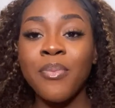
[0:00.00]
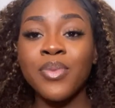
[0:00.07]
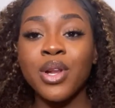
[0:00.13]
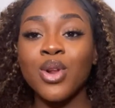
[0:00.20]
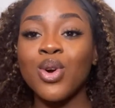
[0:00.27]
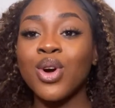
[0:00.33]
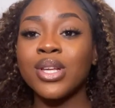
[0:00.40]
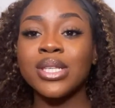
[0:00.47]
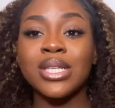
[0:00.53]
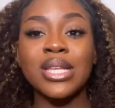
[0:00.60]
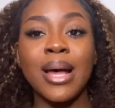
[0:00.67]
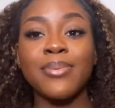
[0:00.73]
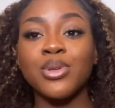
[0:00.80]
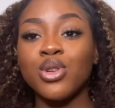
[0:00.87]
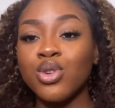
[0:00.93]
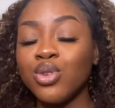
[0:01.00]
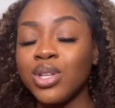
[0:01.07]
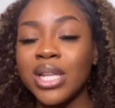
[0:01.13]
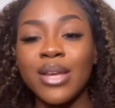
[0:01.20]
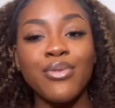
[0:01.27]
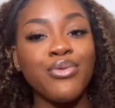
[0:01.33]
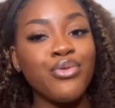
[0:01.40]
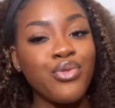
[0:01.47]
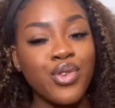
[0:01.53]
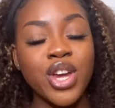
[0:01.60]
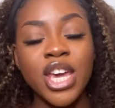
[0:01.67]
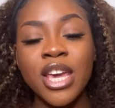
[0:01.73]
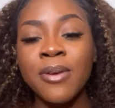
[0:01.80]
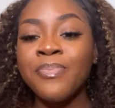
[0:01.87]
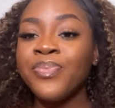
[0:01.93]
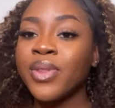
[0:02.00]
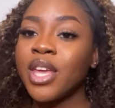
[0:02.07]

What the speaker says: below because it's absolutely free.